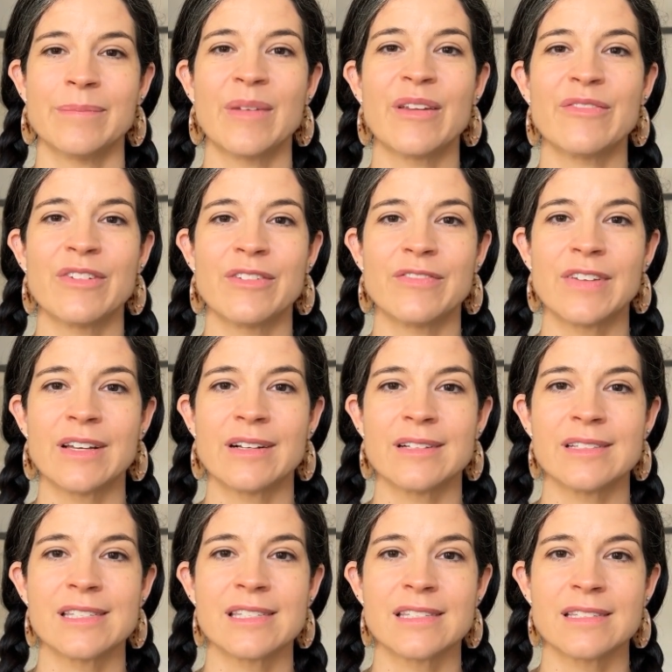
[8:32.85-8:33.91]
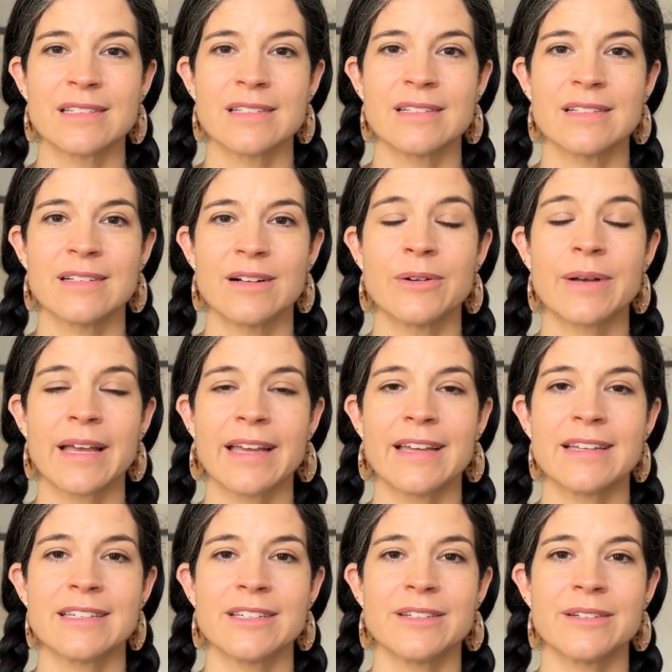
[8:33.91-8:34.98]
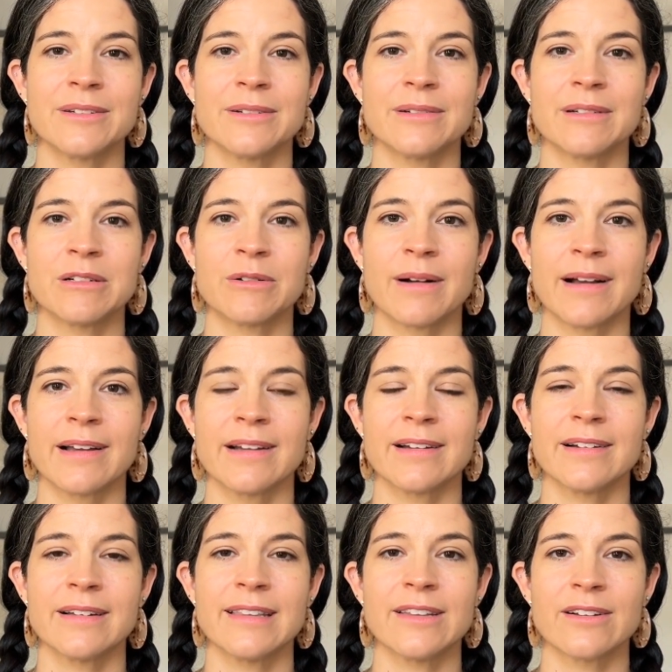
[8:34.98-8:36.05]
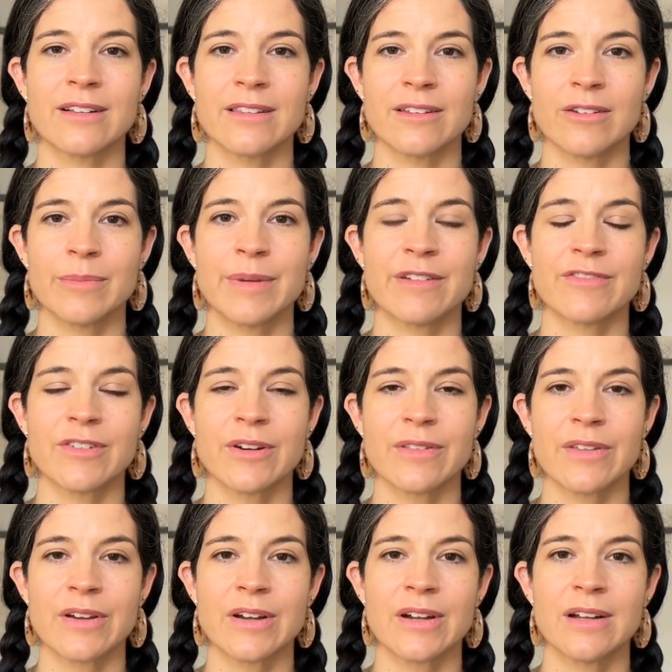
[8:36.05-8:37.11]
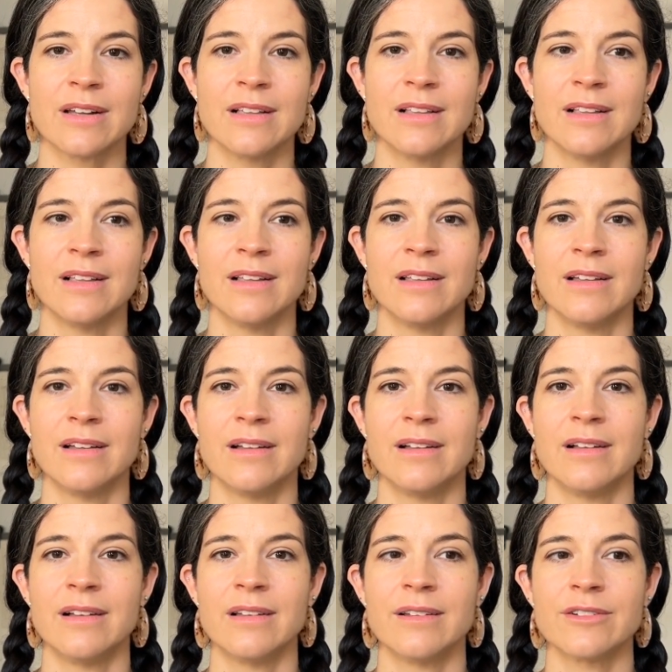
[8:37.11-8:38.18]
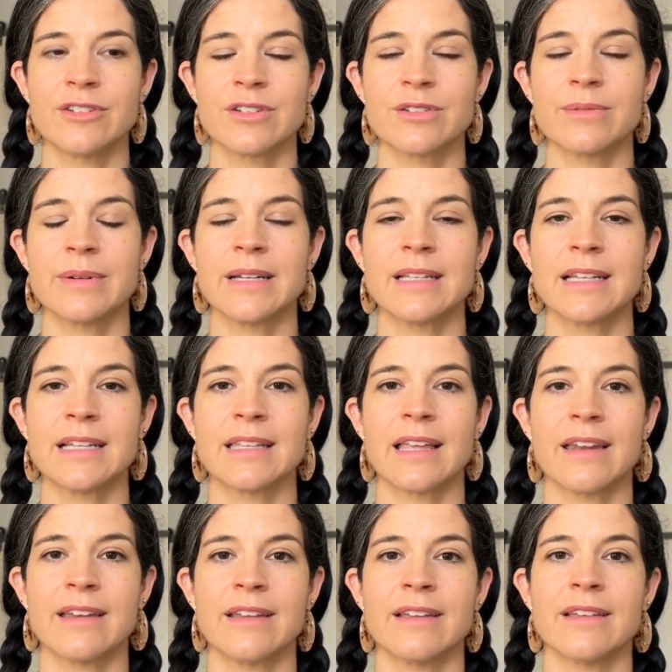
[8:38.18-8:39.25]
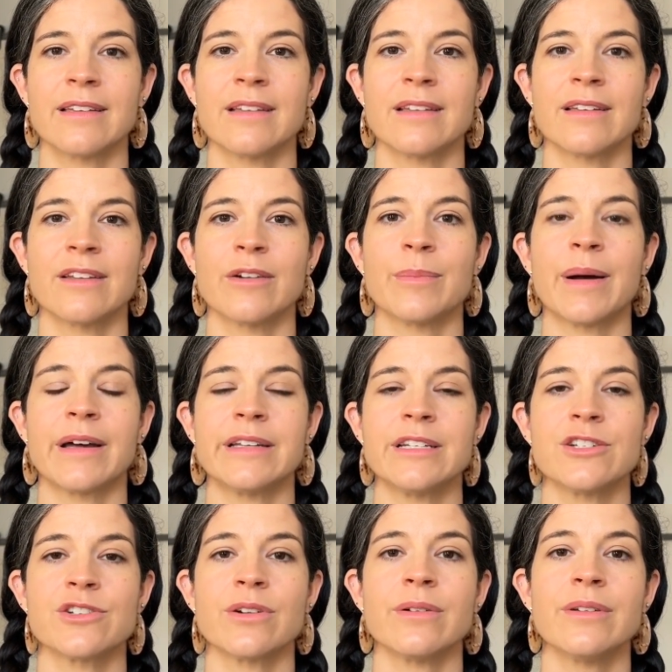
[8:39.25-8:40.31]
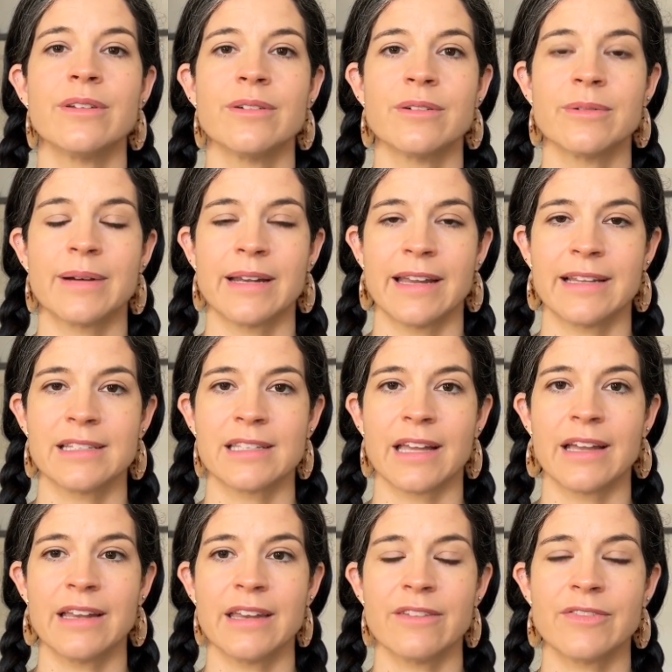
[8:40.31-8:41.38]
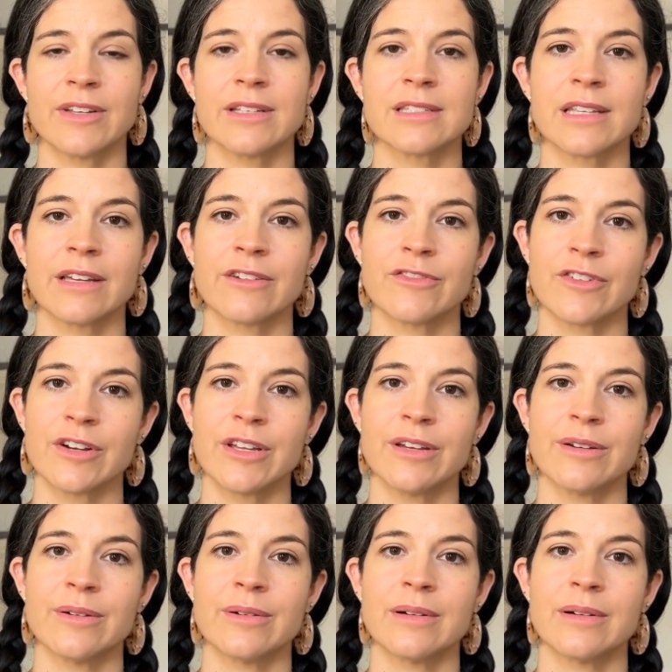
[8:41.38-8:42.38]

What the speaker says: If it feels okay to inquire and look a little bit further, just really letting your body show you what anxiety feels like for you.